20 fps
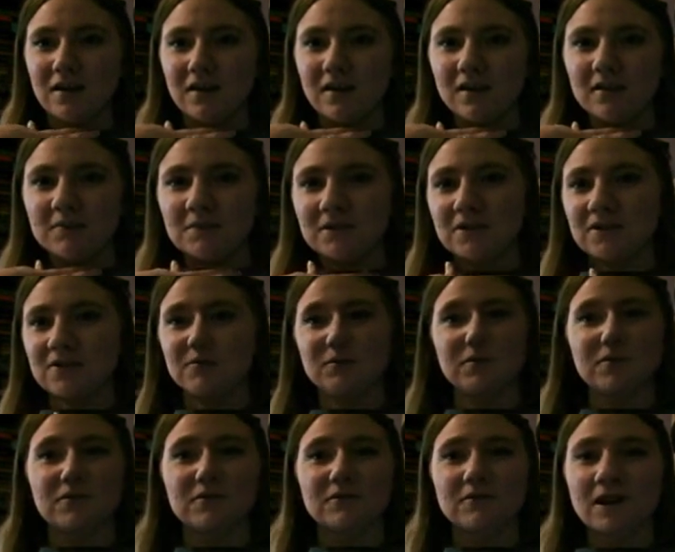it makes you just
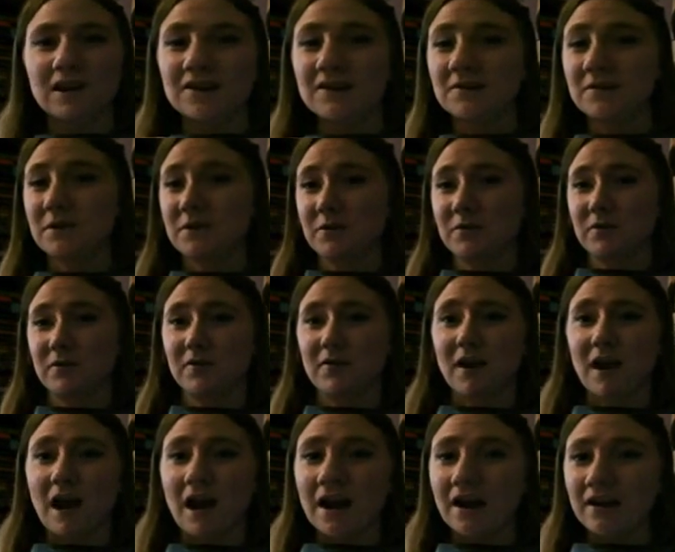want, the writing just makes you want to
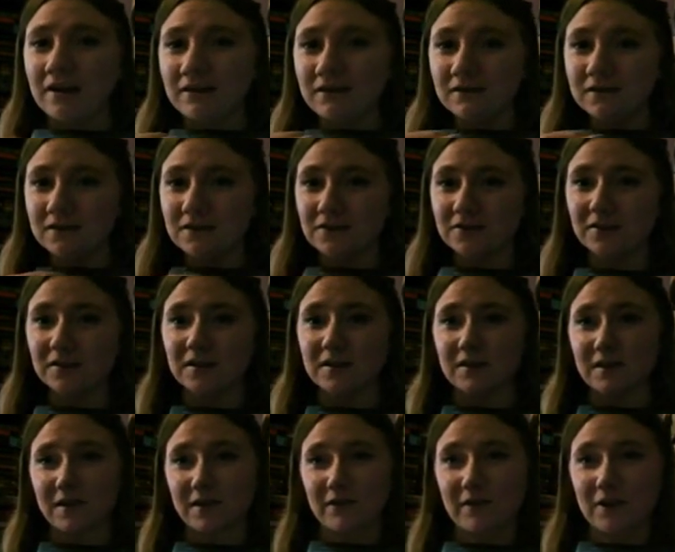cry. Seriously,
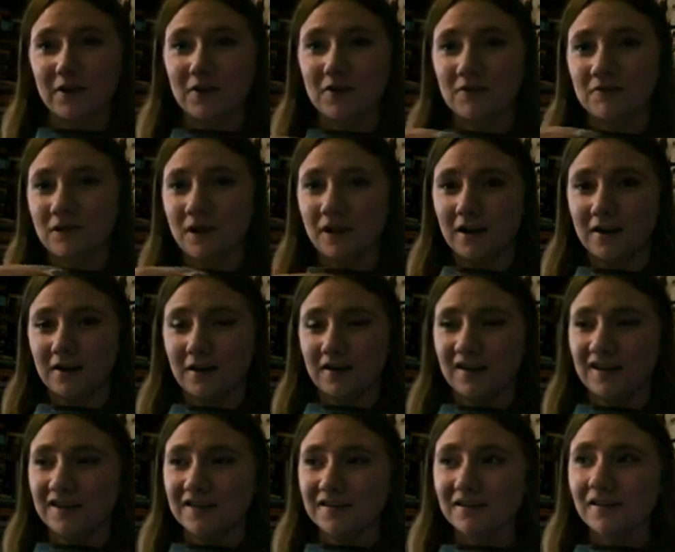like if I could write like
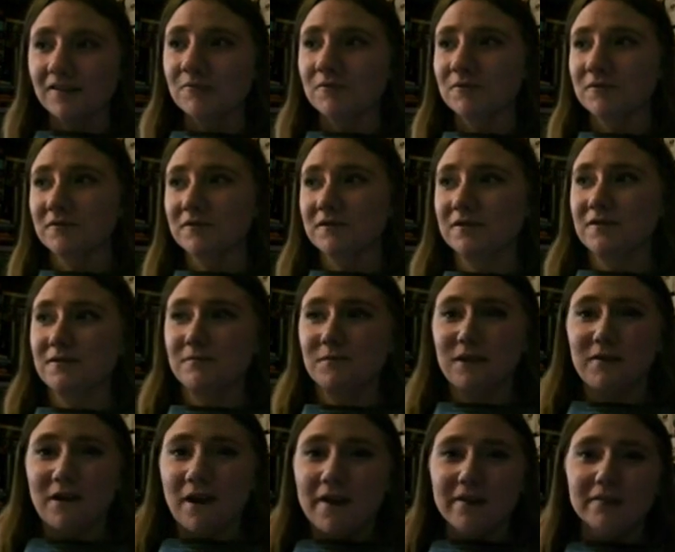this, I would be
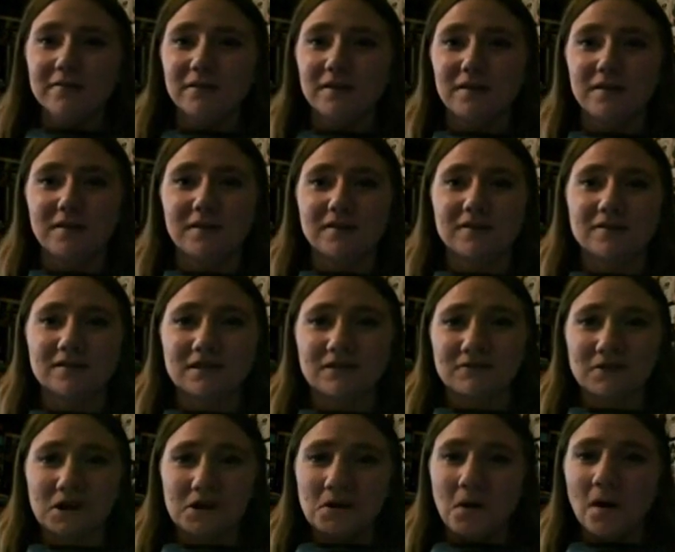writing like this, like
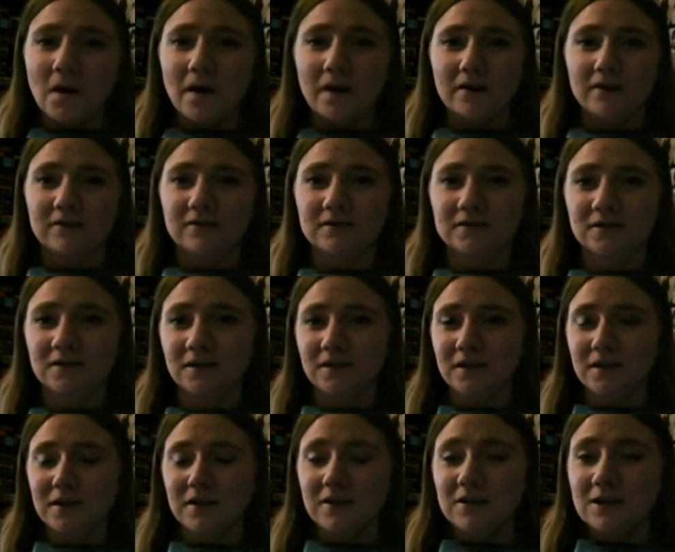right now, and
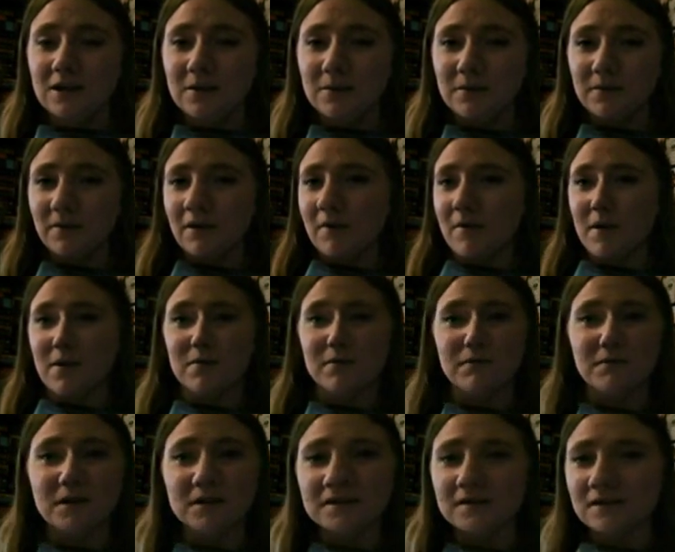rewrite my own
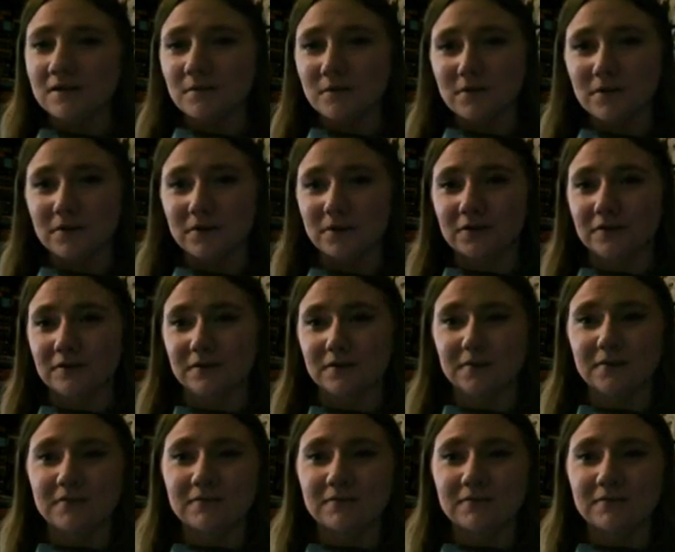fantasy world and